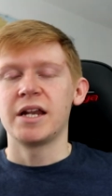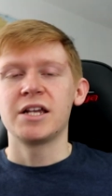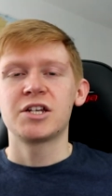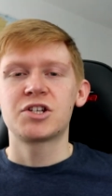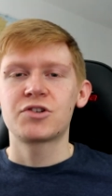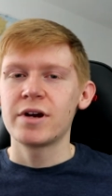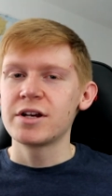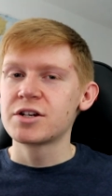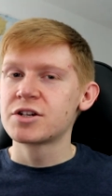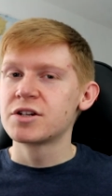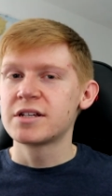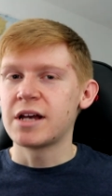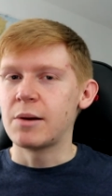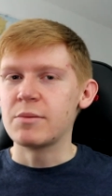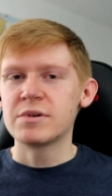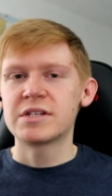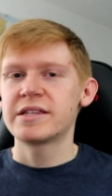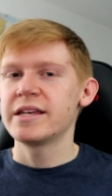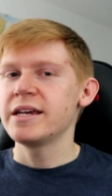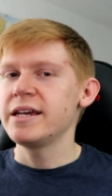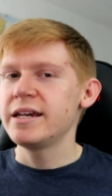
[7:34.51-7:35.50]
And it's strange because I
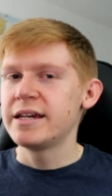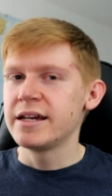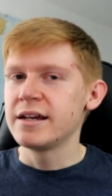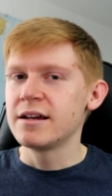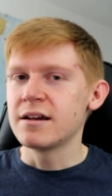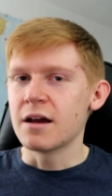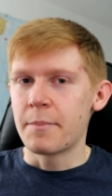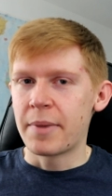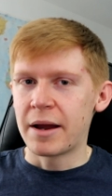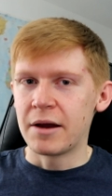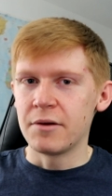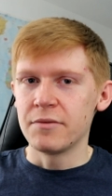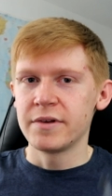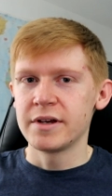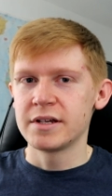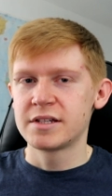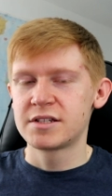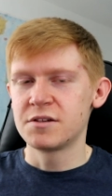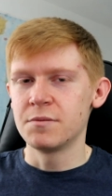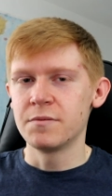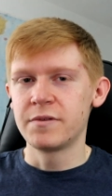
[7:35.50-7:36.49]
was thinking about
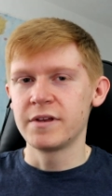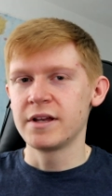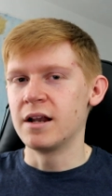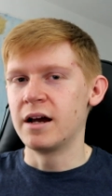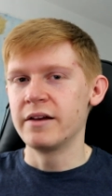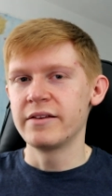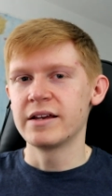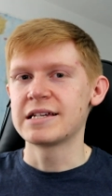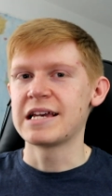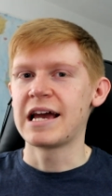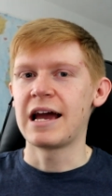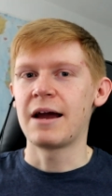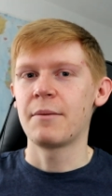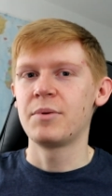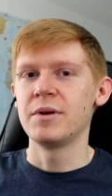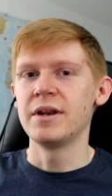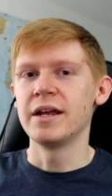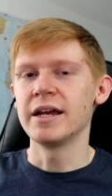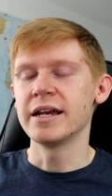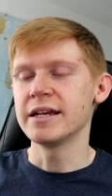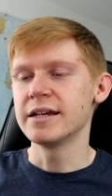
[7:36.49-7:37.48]
this, something like this
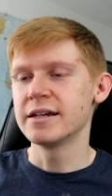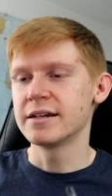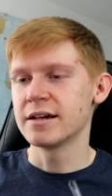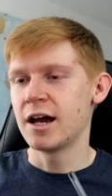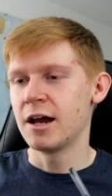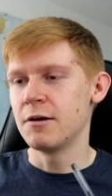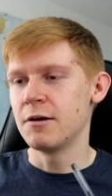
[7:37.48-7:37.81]
happening,